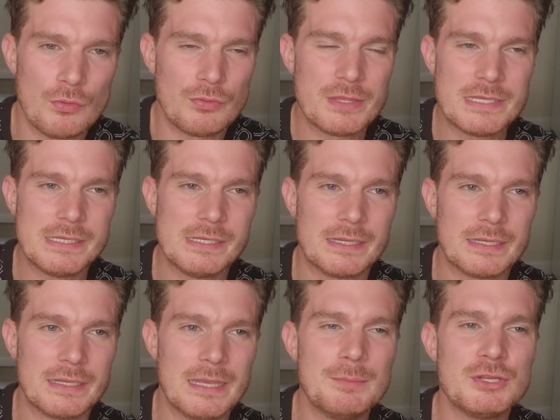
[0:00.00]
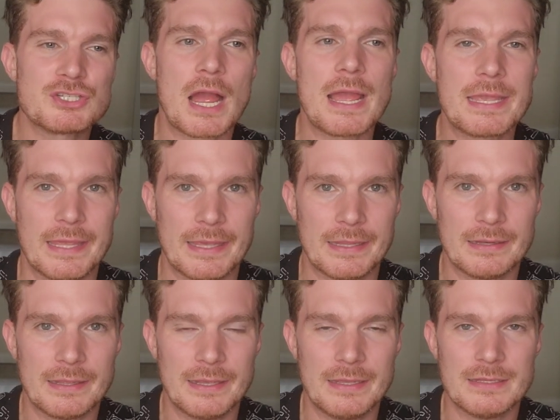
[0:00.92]
The image I
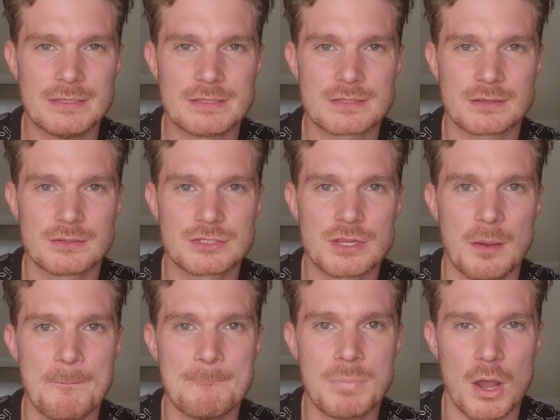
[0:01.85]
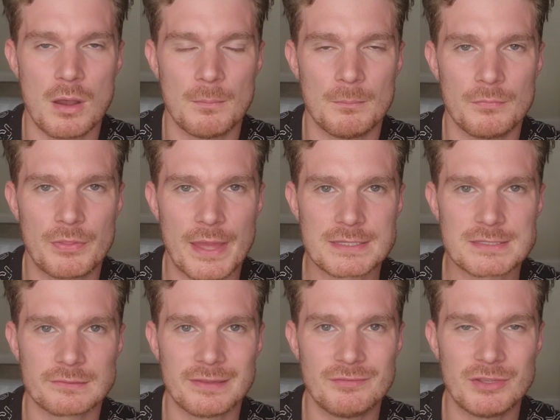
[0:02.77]
get is some bum
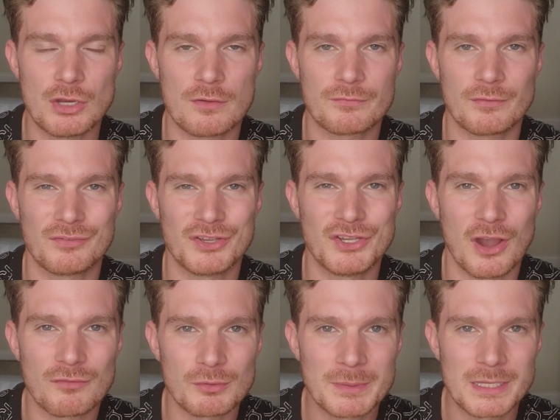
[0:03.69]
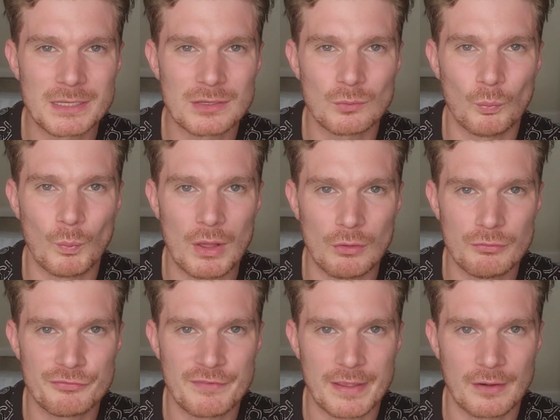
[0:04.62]
that's living off of government
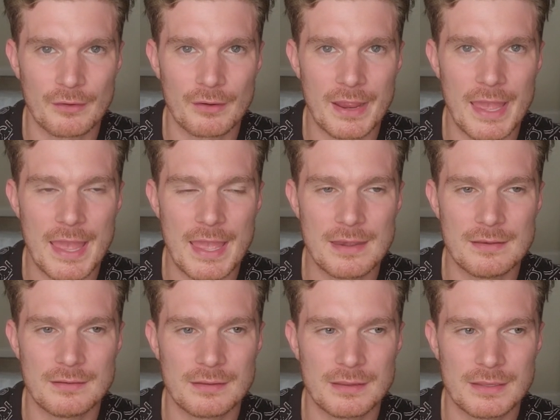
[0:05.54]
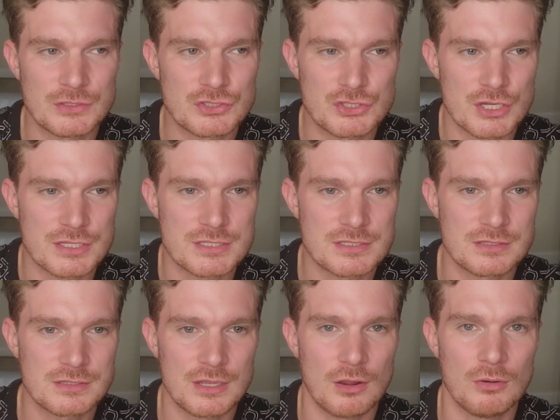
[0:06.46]
welfare and is
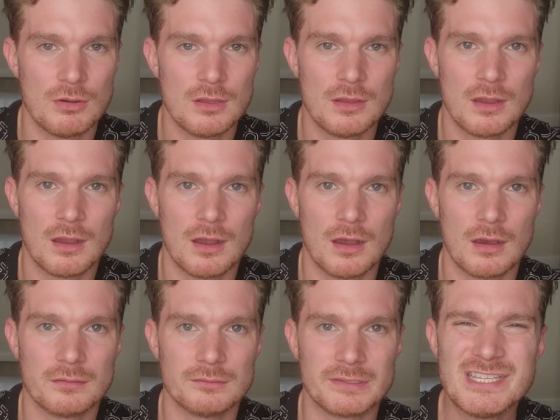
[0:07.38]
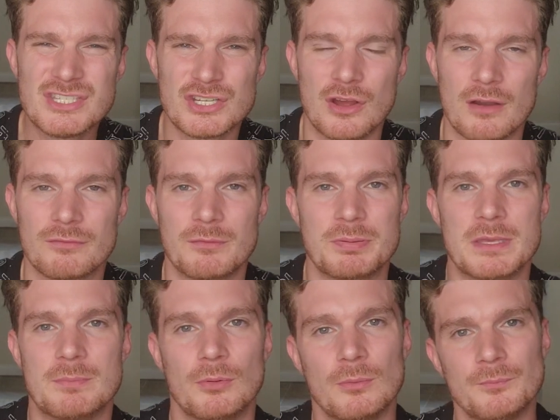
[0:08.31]
just, you know, leeching off of
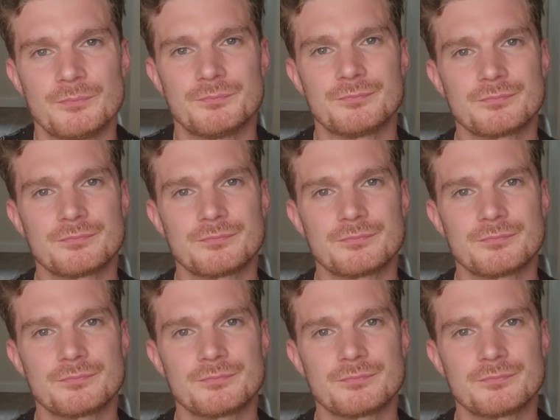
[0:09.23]
people.